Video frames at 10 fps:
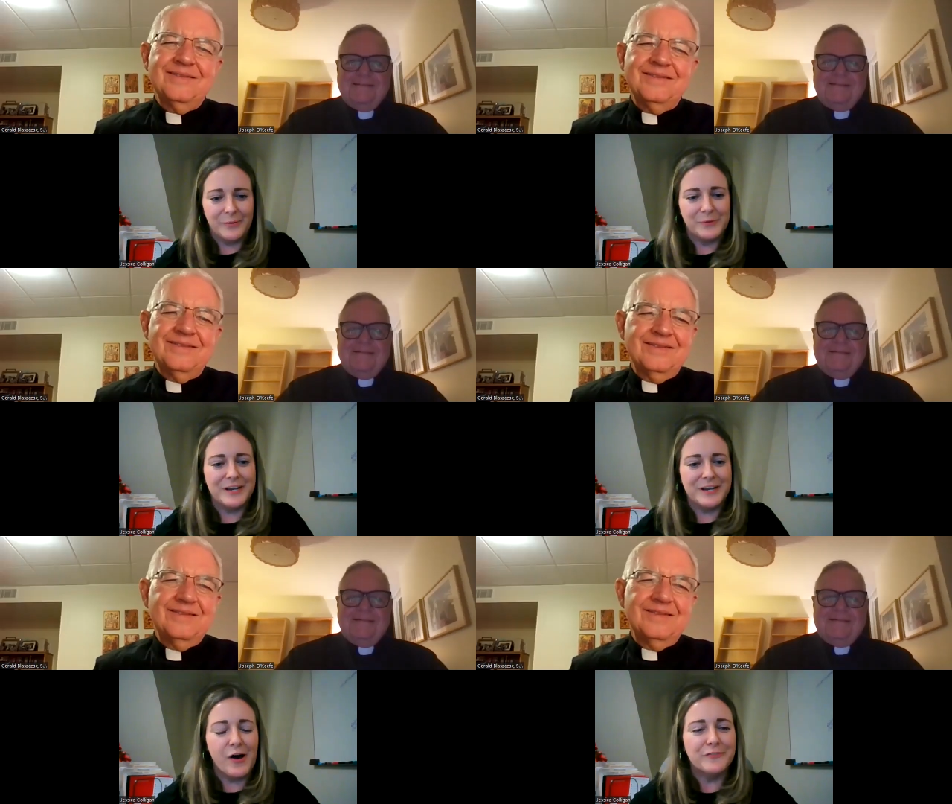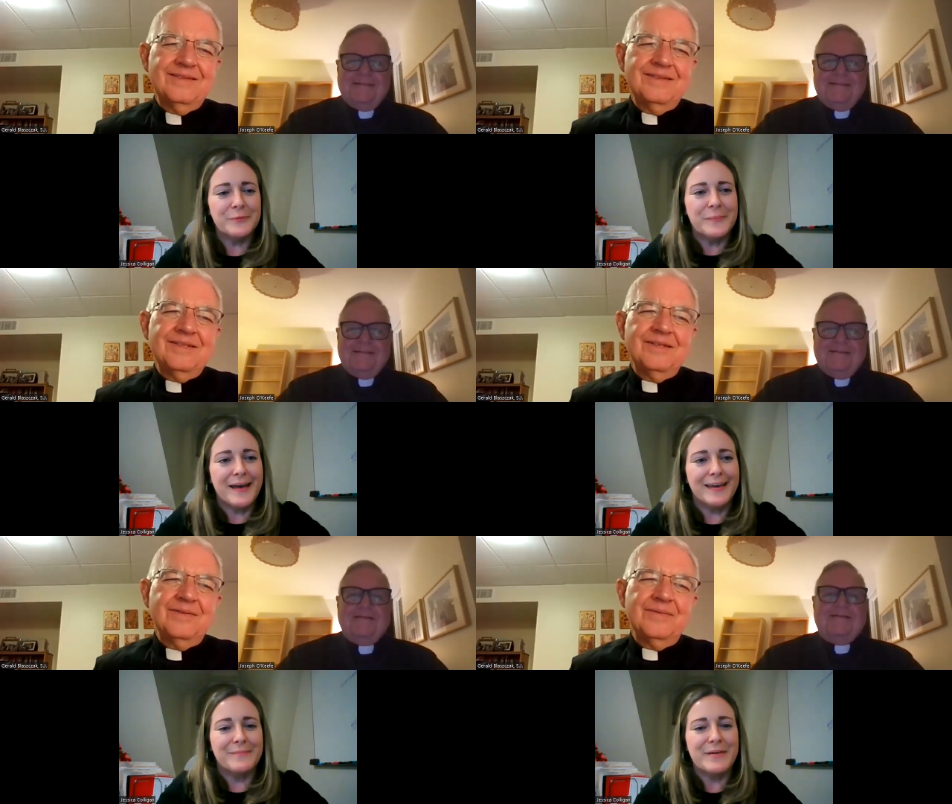Speaker 1: I want to offer
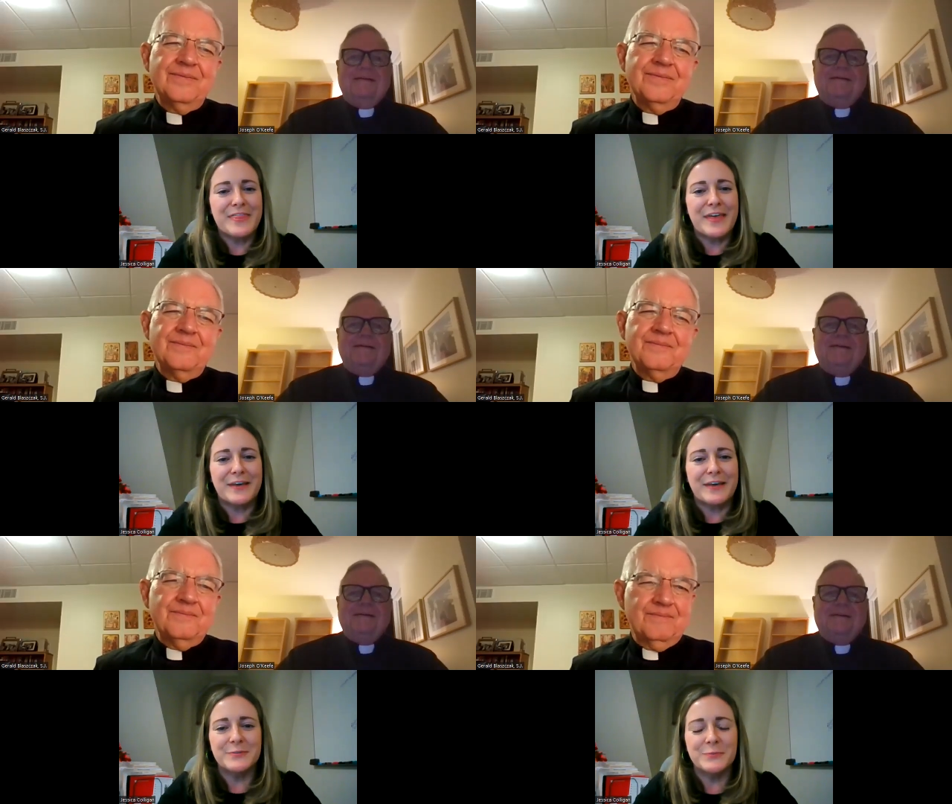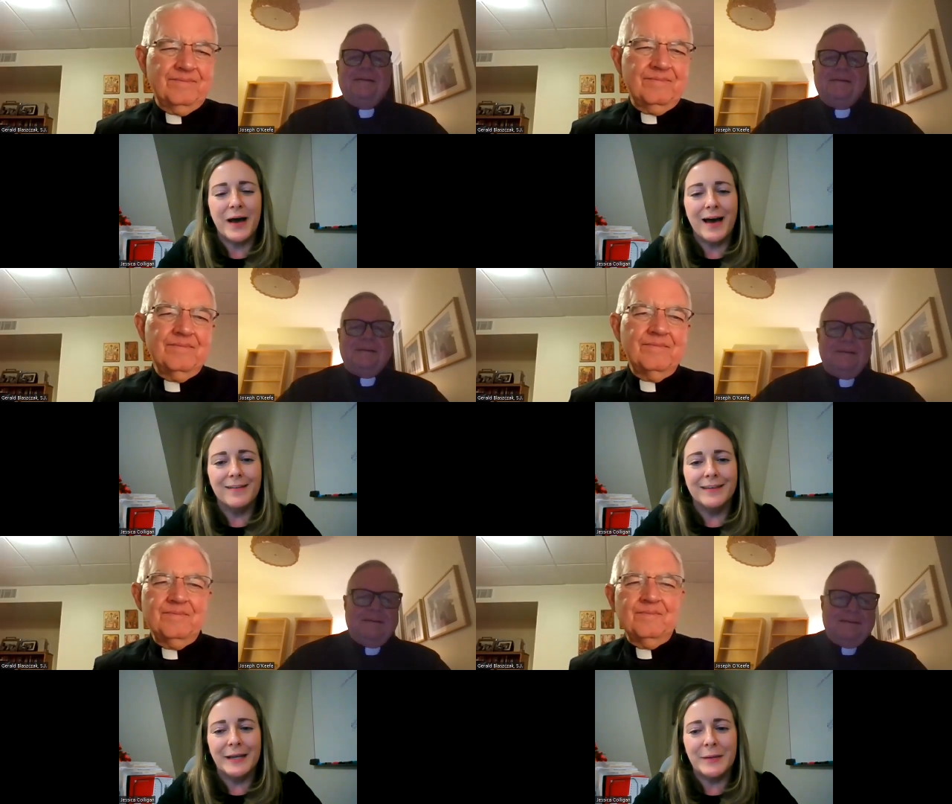my my thanks as
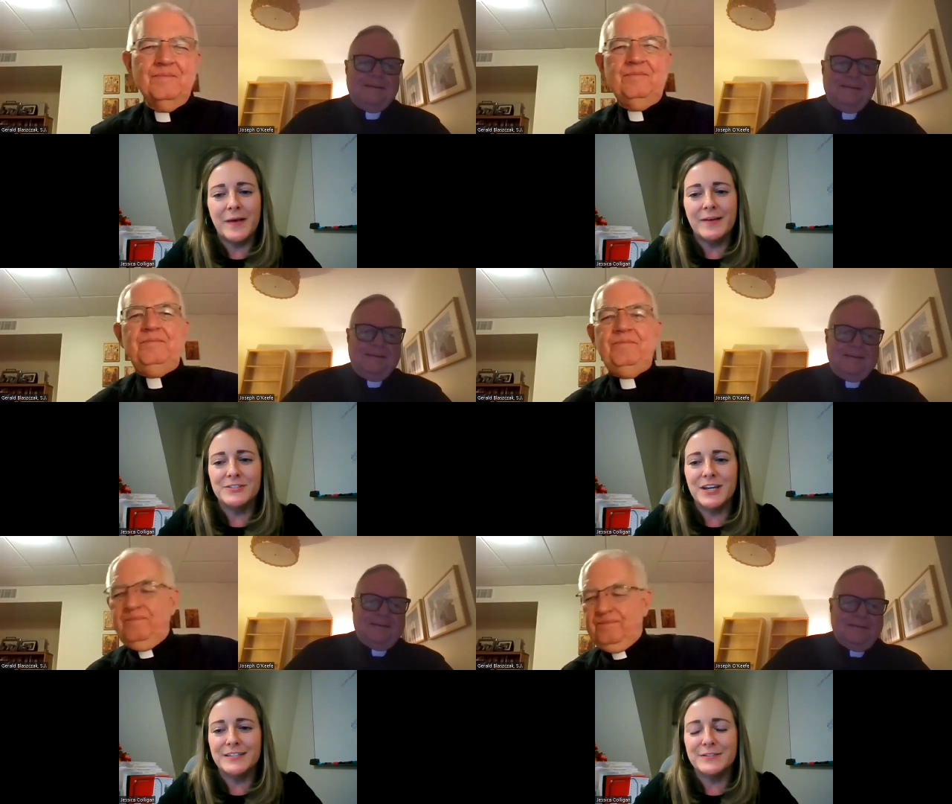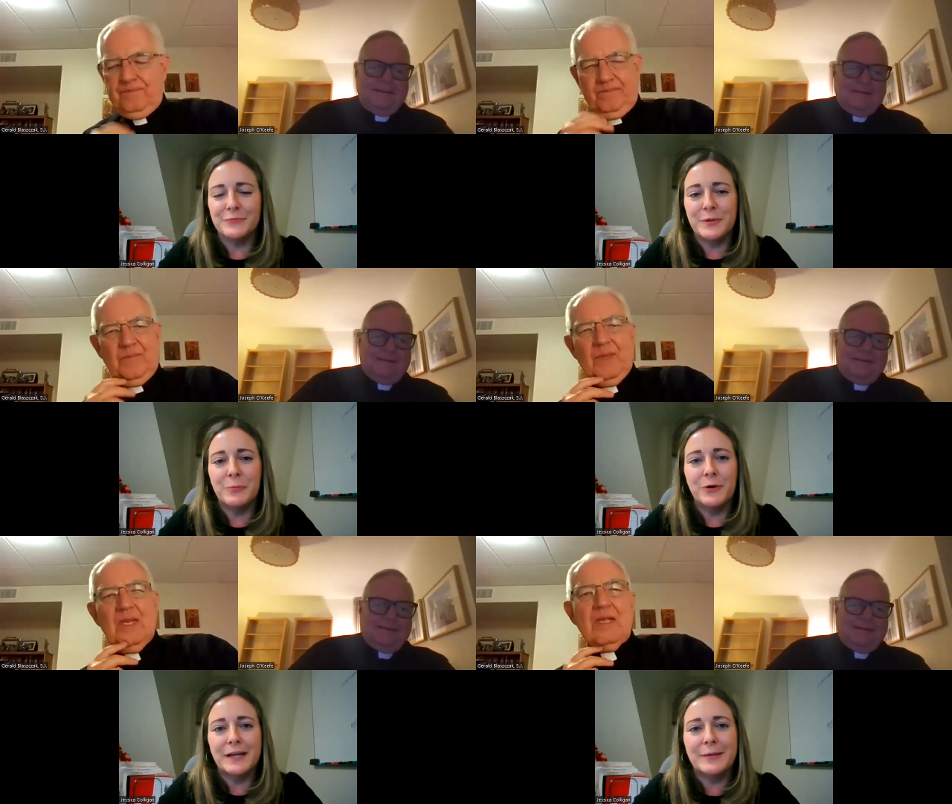well, and I apologize if we
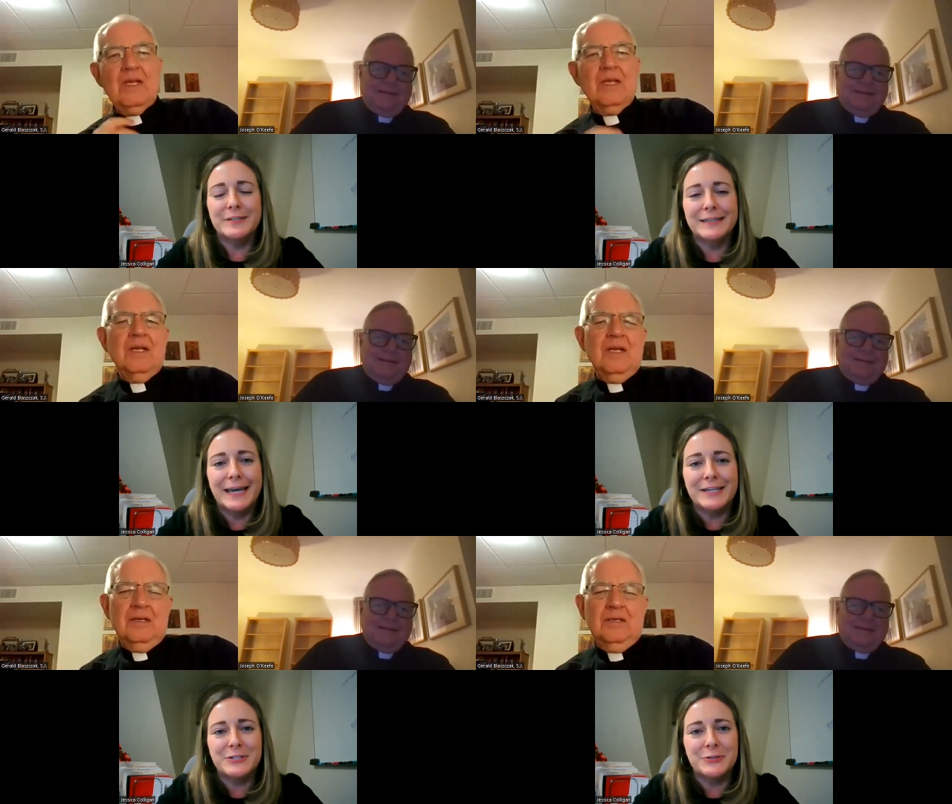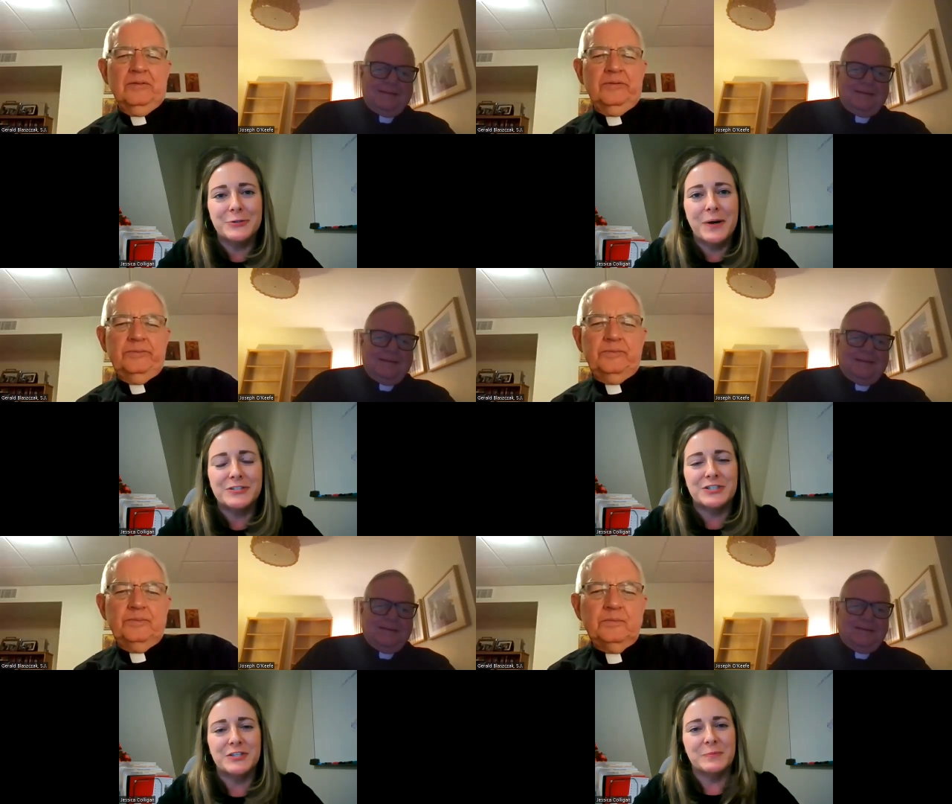weren't able to get to your
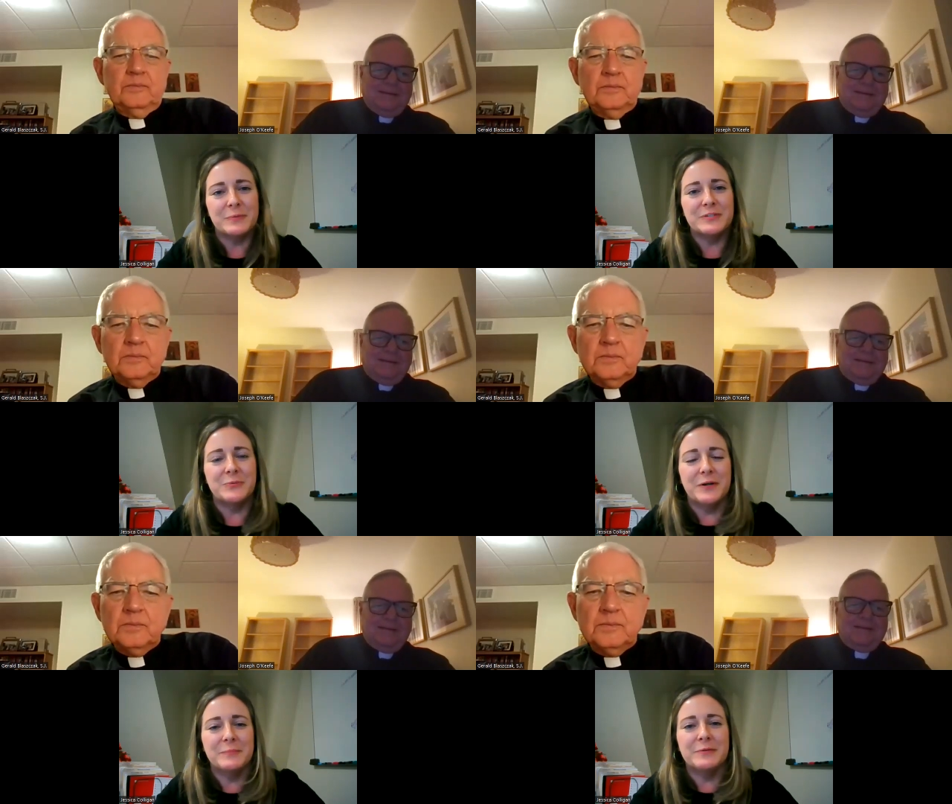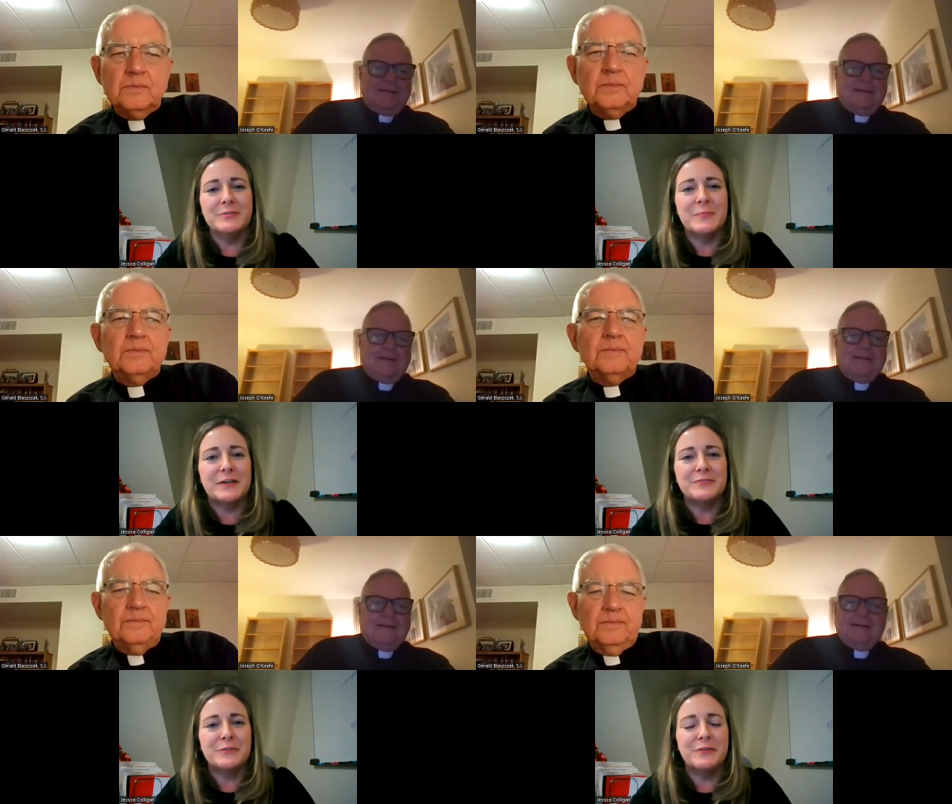questions, but we do want to be
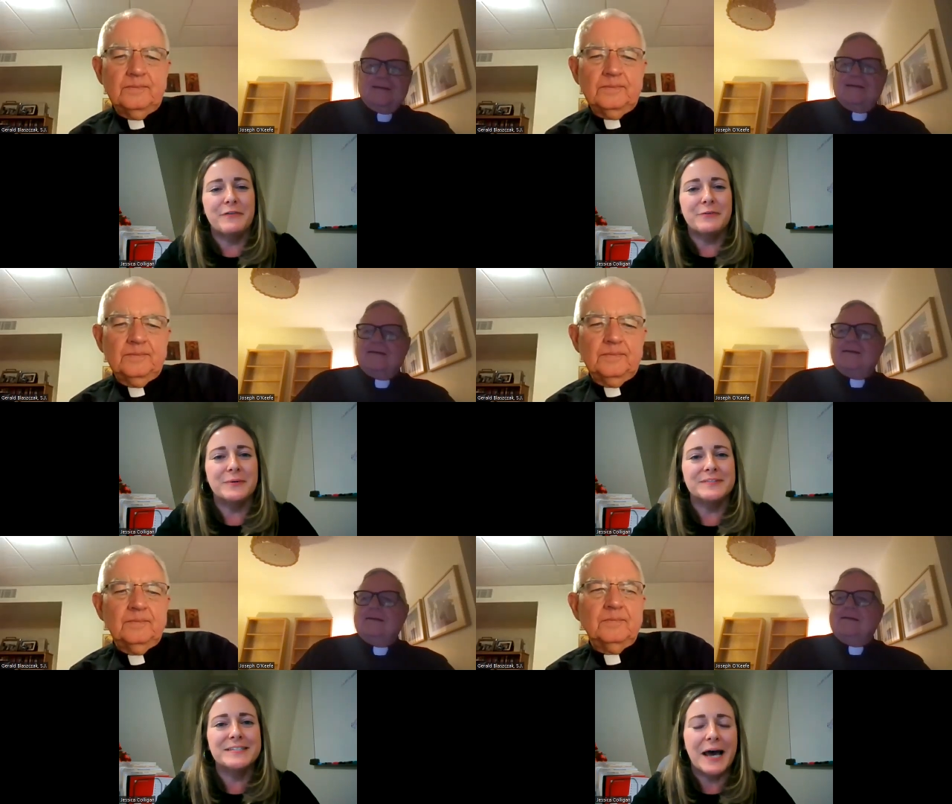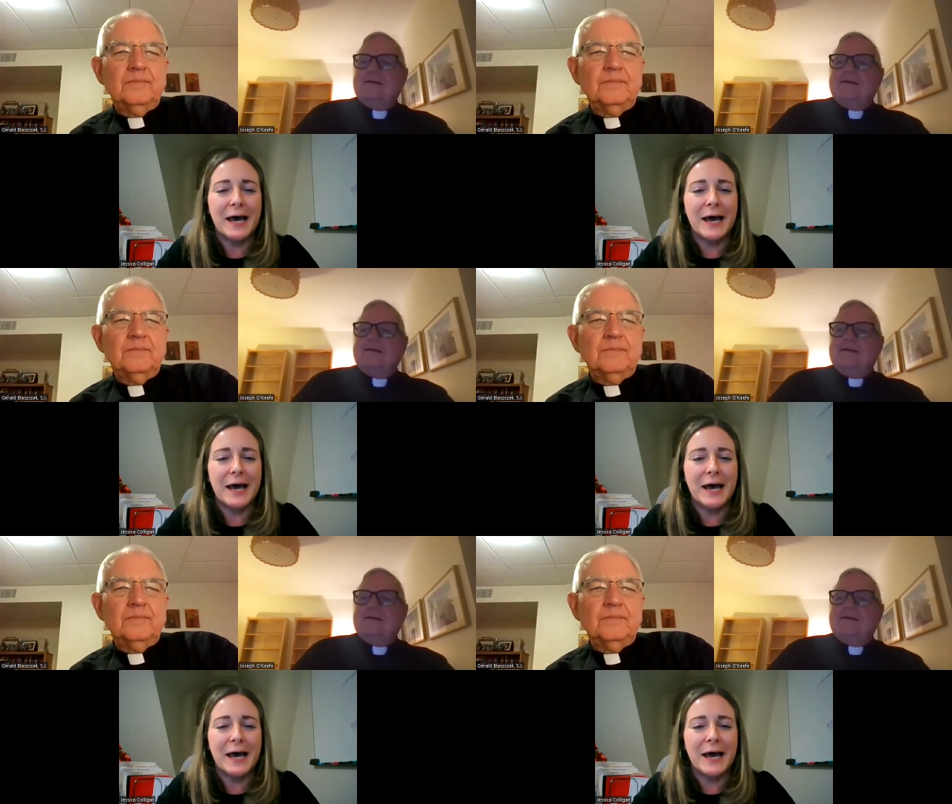respectful of everyone's